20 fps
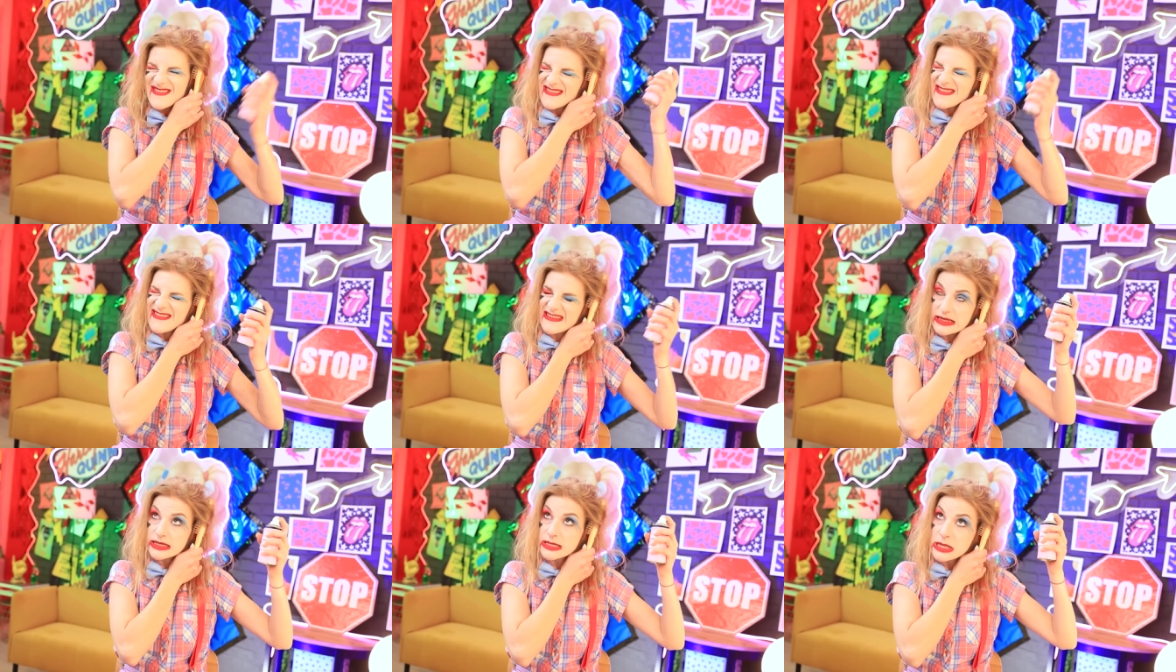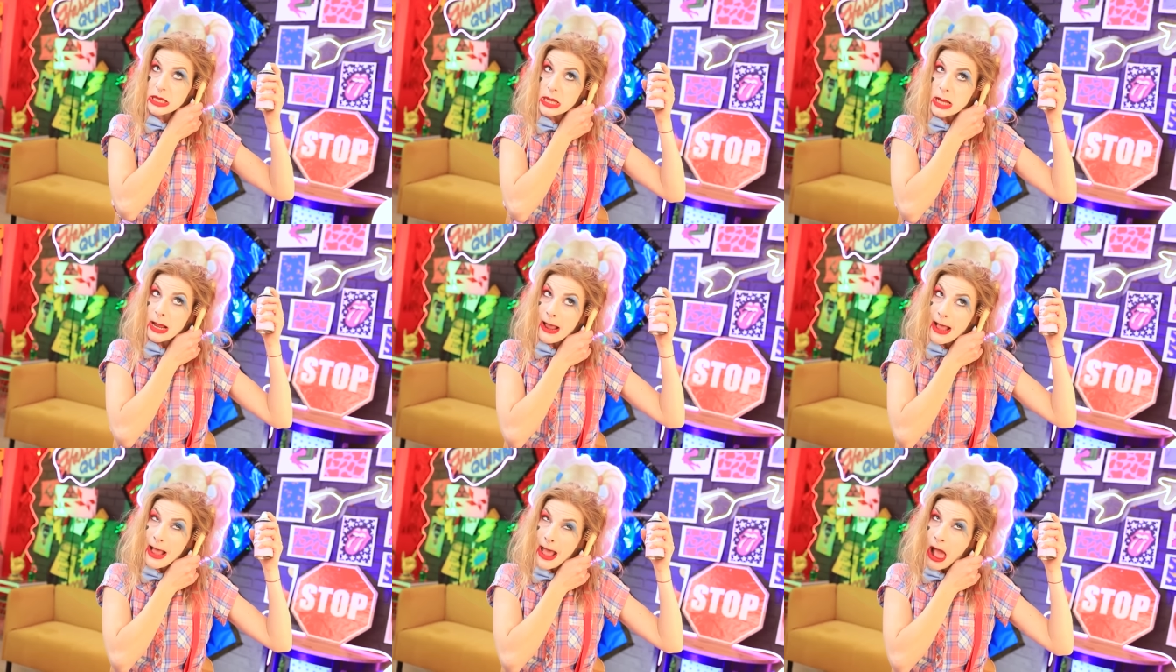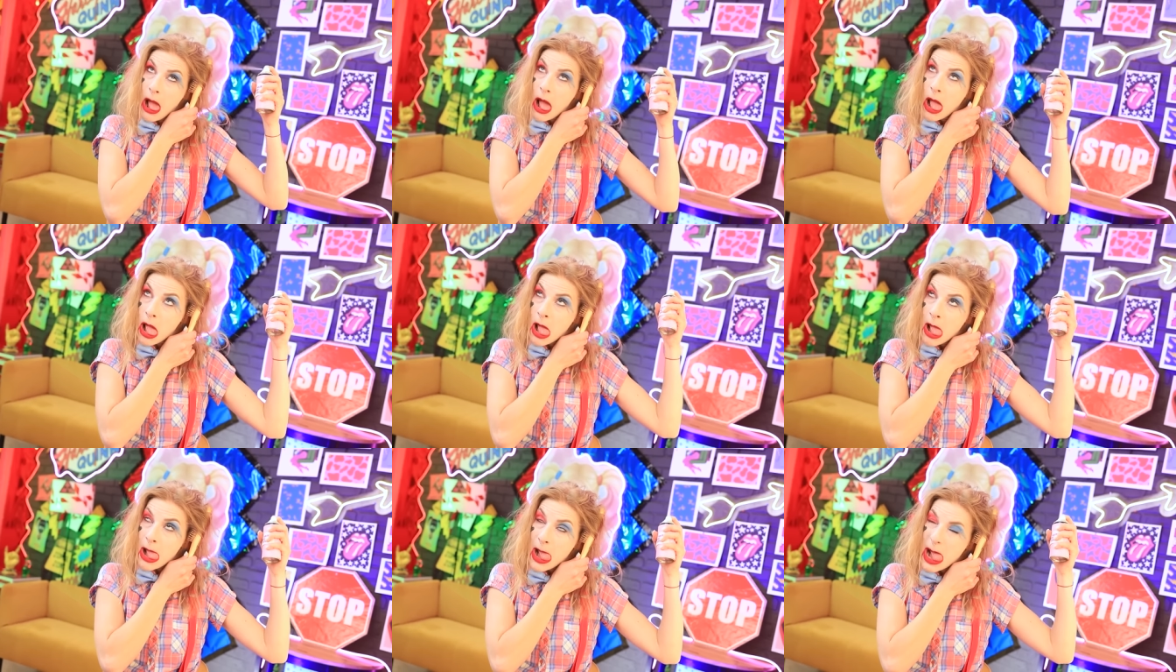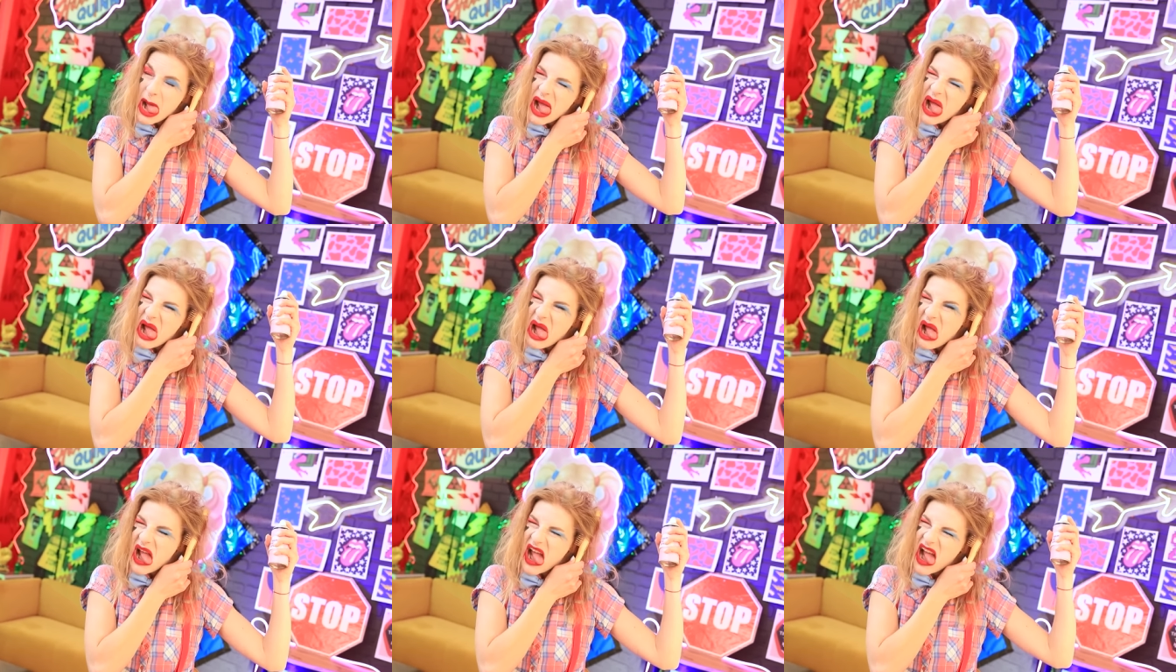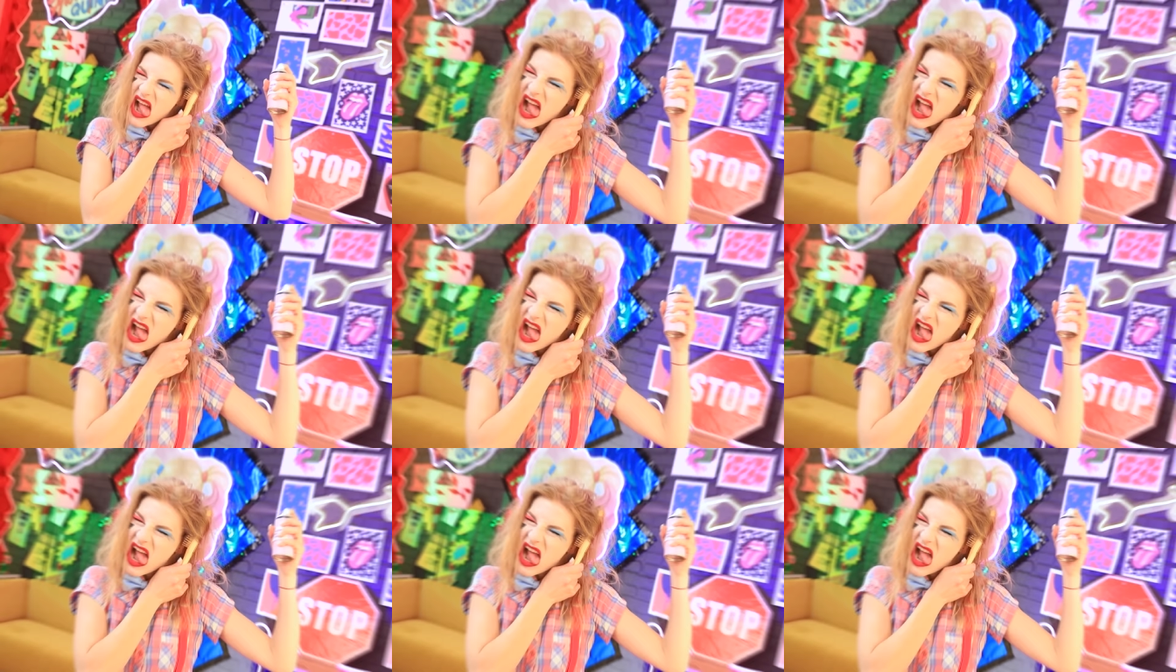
Just a bit of this stuff will solve all